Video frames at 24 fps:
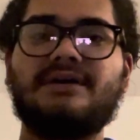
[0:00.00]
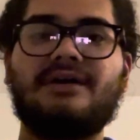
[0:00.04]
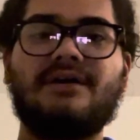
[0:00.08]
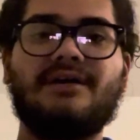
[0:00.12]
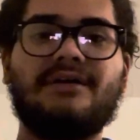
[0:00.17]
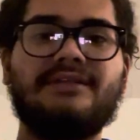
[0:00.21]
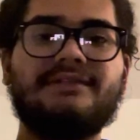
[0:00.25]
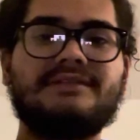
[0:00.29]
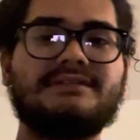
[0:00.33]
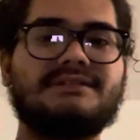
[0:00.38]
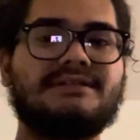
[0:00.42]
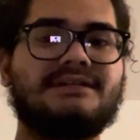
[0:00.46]

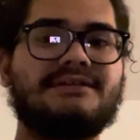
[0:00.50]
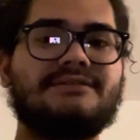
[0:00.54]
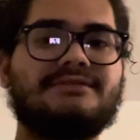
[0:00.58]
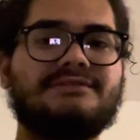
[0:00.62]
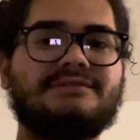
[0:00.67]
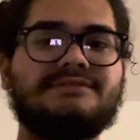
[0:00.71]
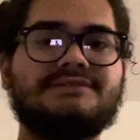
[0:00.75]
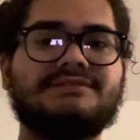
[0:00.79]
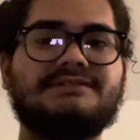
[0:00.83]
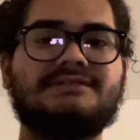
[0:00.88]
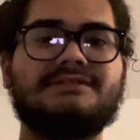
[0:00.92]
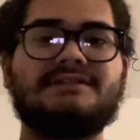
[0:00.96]
all the
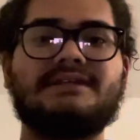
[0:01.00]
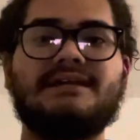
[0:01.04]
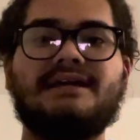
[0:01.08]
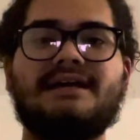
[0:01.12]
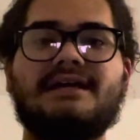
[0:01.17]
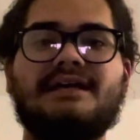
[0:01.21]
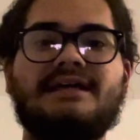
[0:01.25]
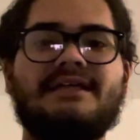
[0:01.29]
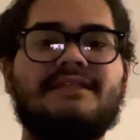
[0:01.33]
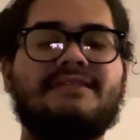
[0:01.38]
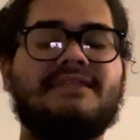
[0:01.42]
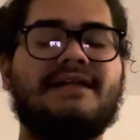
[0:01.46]
tunnels
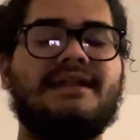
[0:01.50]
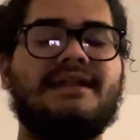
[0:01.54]
that